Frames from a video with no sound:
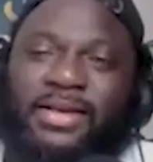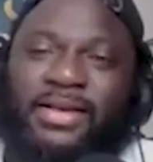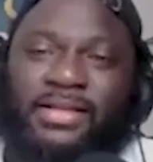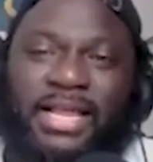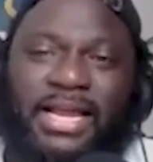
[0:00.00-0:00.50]

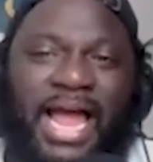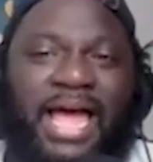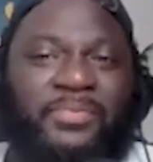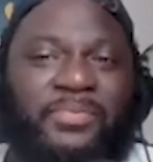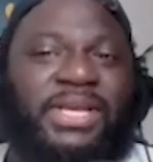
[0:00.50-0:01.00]
like,
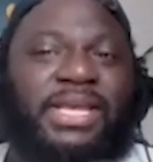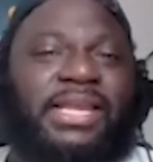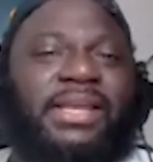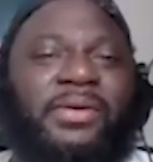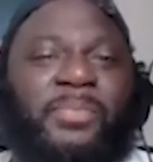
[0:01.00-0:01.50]
how did we
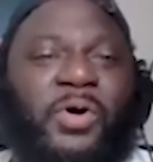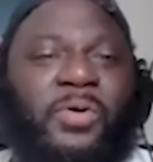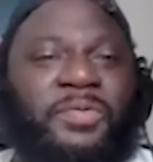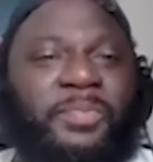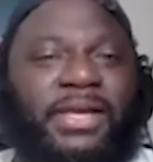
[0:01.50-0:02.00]
get here
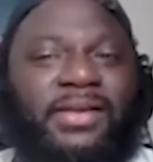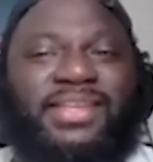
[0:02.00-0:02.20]
moment, man.